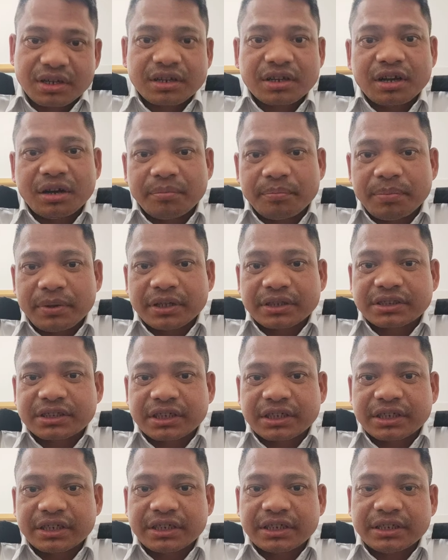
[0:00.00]

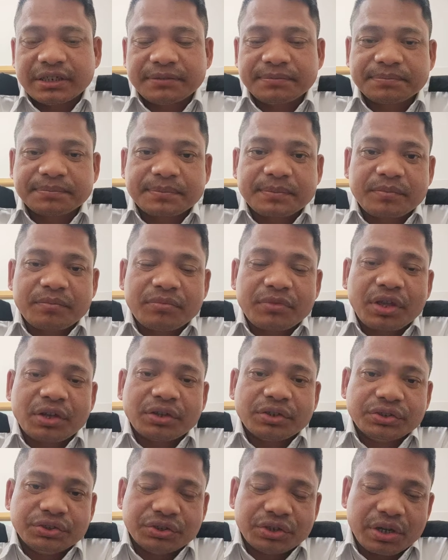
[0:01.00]
Compulsory,
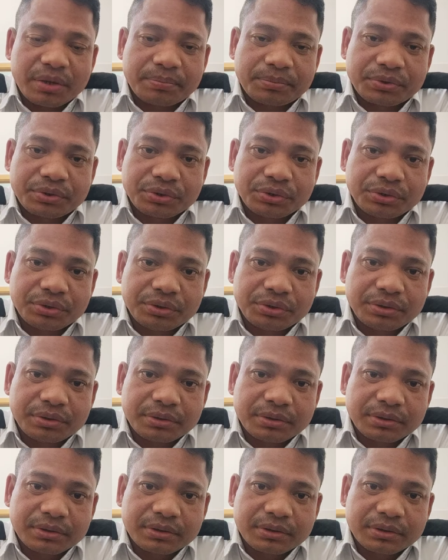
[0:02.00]
you have to